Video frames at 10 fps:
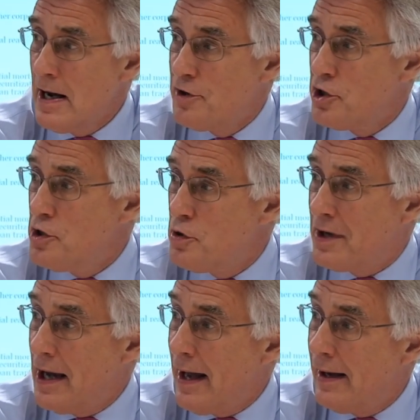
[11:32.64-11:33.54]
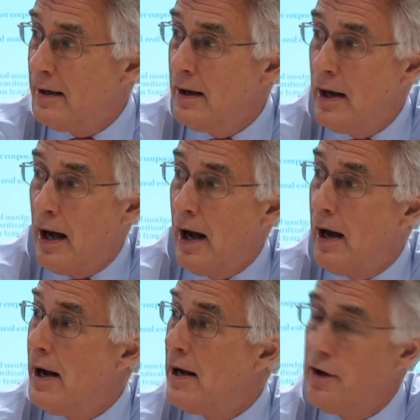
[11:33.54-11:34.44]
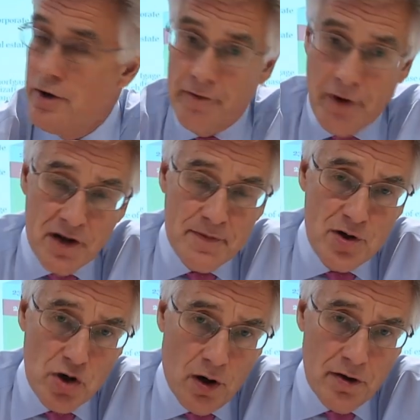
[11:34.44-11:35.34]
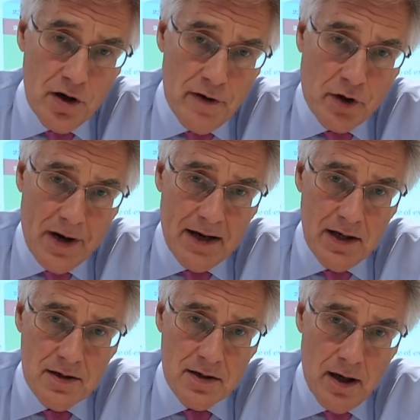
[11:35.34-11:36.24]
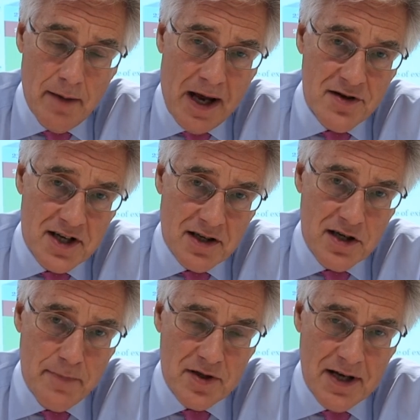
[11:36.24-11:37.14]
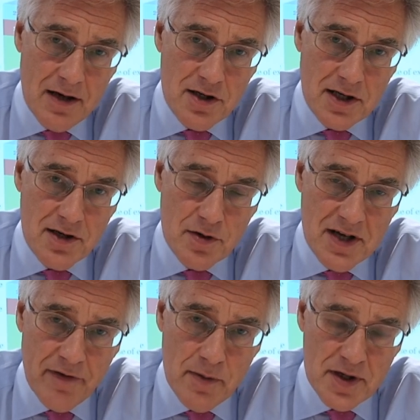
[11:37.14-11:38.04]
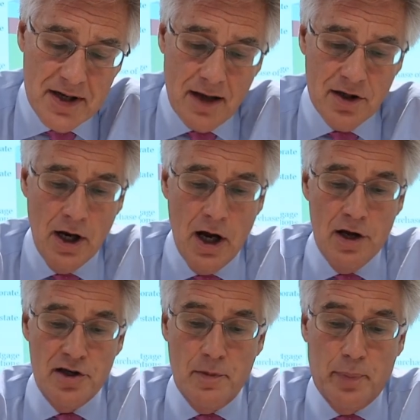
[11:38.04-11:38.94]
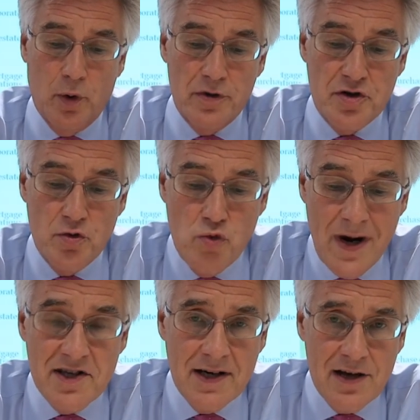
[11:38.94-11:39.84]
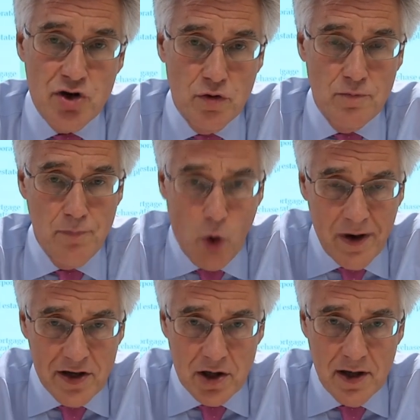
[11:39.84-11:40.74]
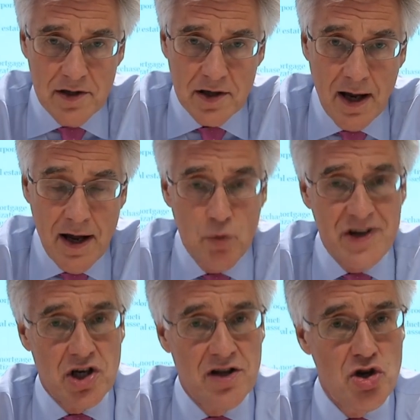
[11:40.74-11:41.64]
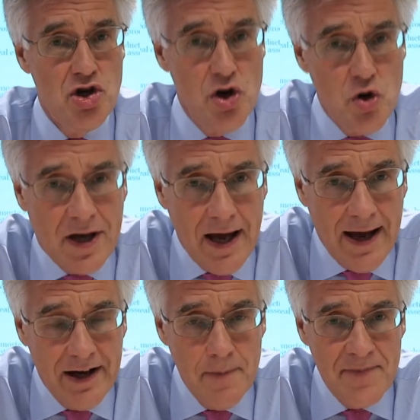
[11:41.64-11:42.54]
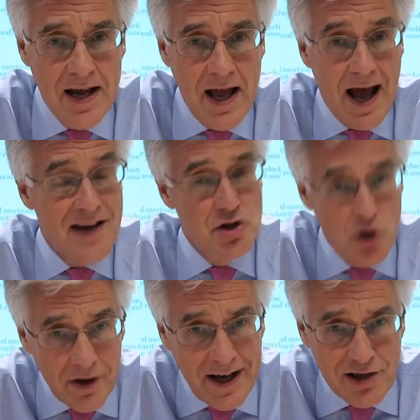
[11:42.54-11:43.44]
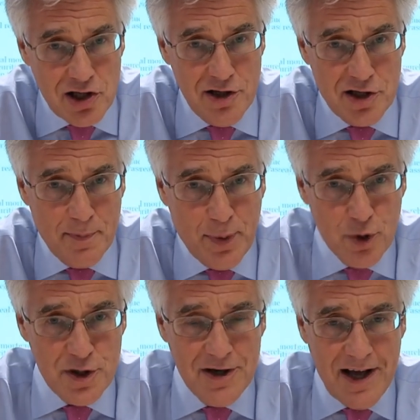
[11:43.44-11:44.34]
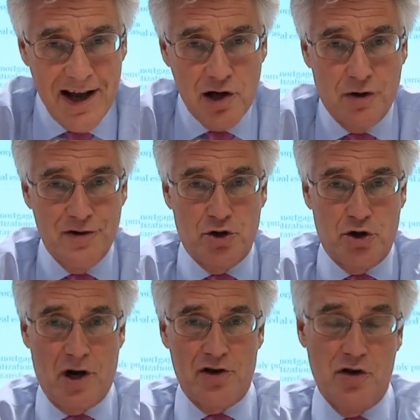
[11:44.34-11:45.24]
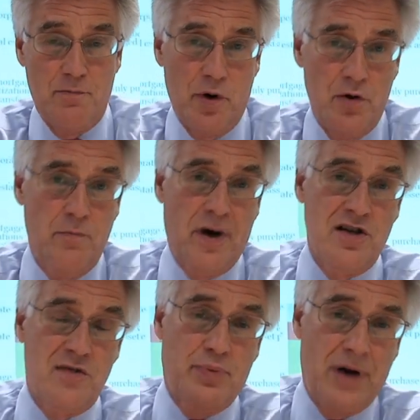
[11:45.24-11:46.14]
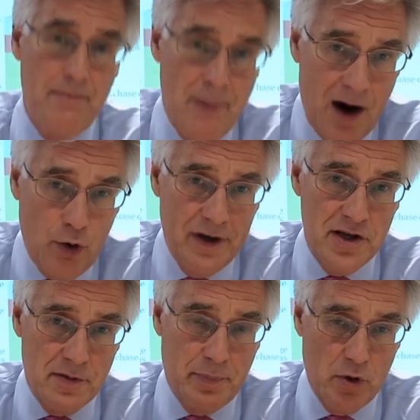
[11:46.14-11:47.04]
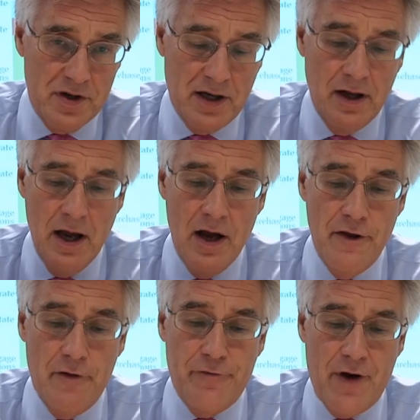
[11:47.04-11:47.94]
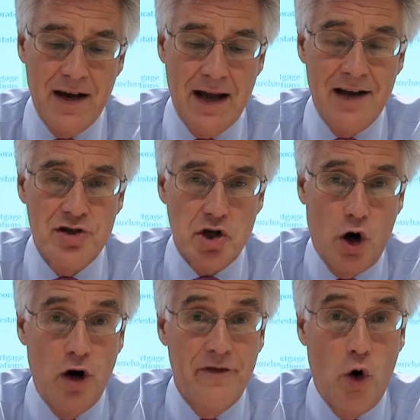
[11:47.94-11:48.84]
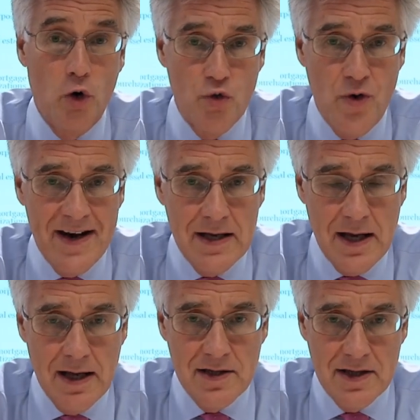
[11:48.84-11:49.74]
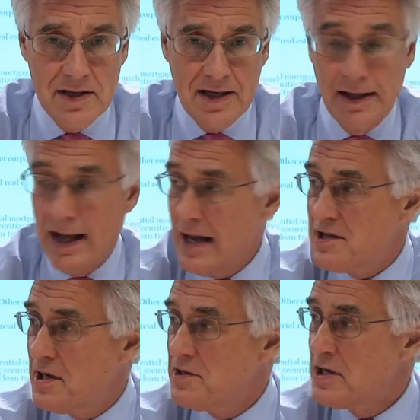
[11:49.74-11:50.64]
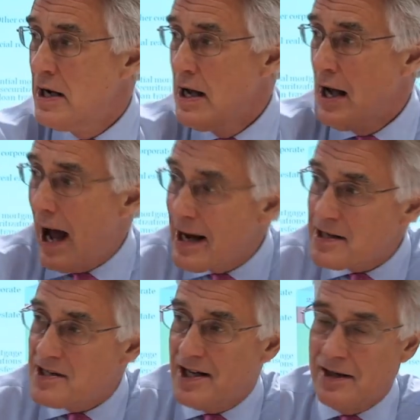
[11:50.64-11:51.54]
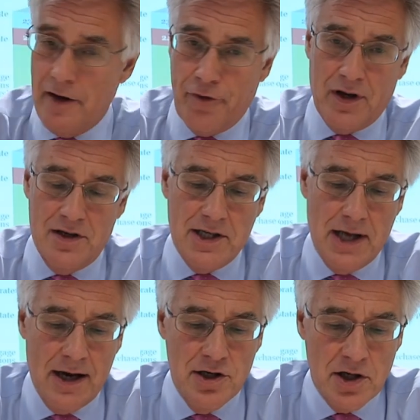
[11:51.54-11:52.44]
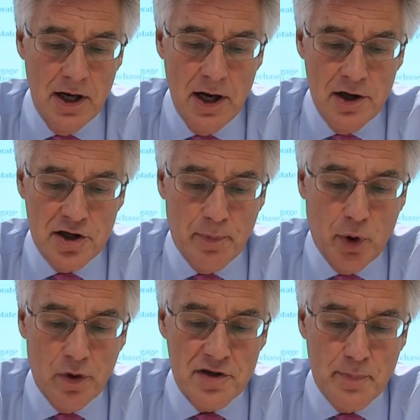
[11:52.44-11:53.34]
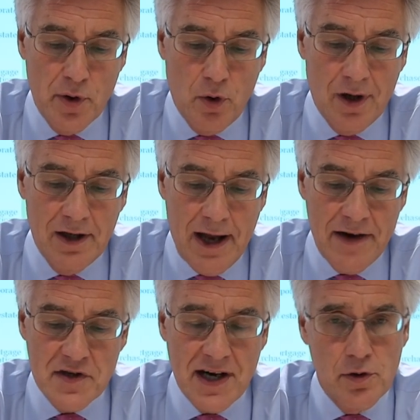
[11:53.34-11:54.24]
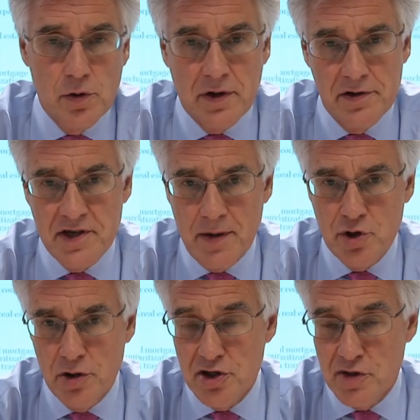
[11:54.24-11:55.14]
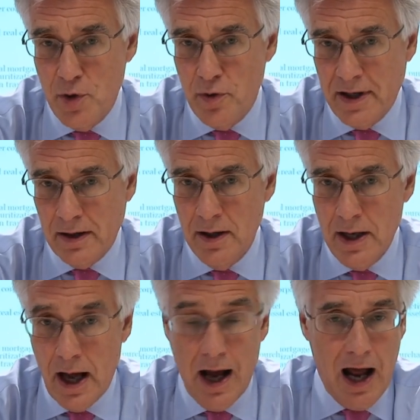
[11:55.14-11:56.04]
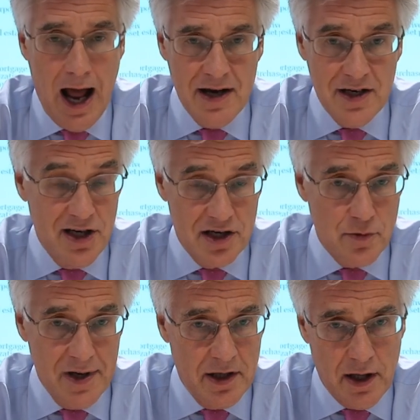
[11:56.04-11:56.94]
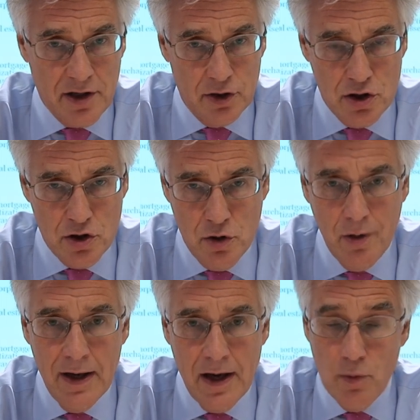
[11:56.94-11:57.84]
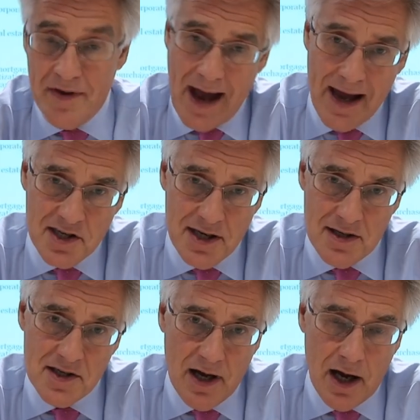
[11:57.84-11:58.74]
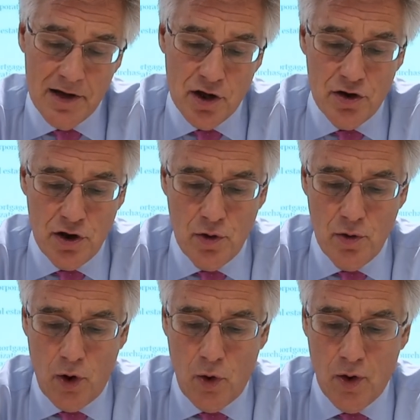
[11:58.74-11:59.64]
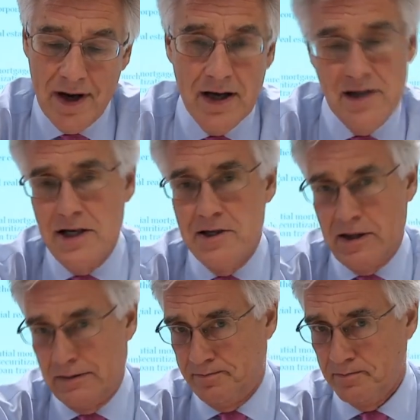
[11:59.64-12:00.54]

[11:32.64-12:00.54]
In the UK, the vast majority of credit, about 60%, 60 or 70%, supports residential mortgages, which in the UK has not actually supported a construction boom, but is primarily supporting the finance of already existing assets. And a significant slice supports pure life cycle consumption smoothing and has really nothing to do with assets, either new or existing.